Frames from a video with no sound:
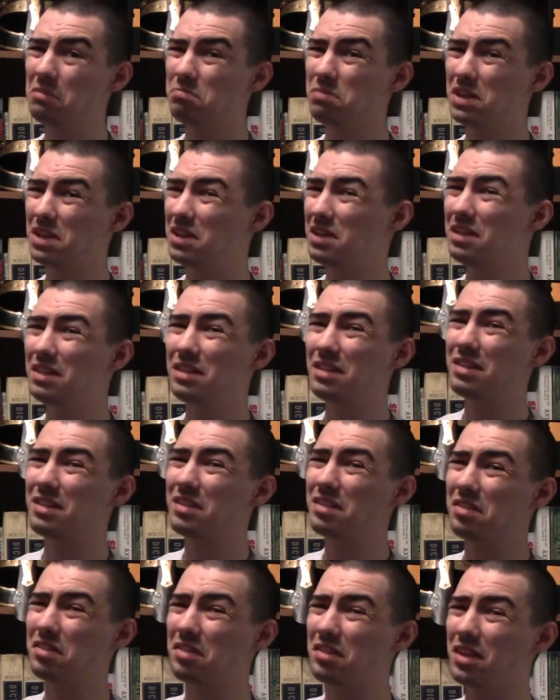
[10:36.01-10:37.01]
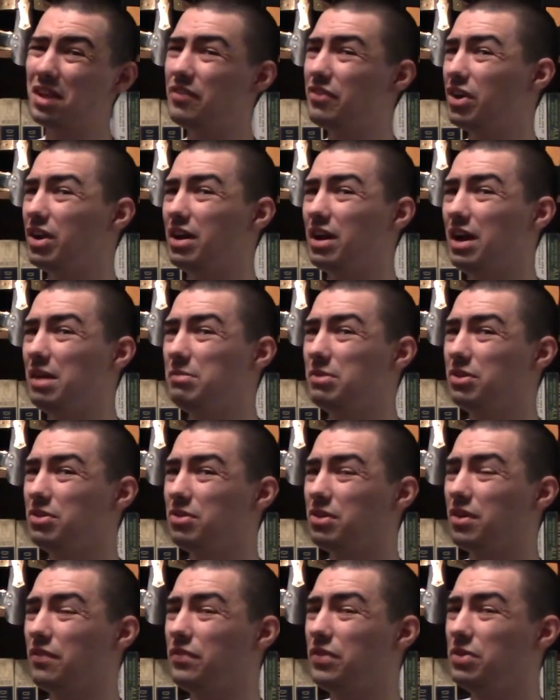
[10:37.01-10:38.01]
because even I'm a
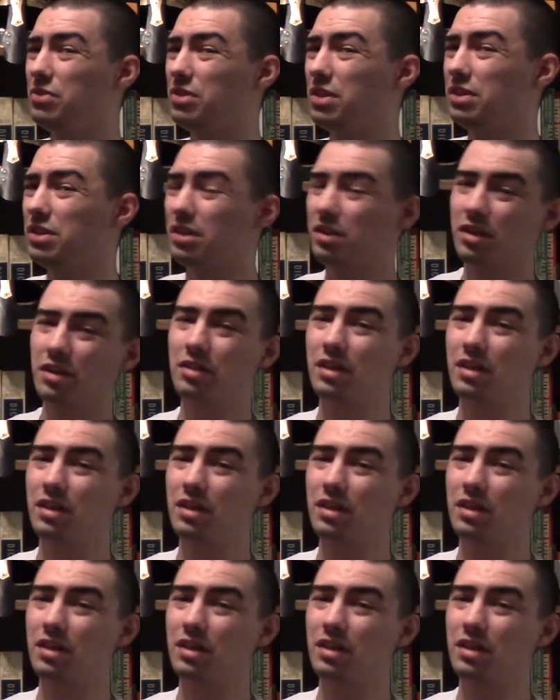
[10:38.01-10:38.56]
little confused at this, because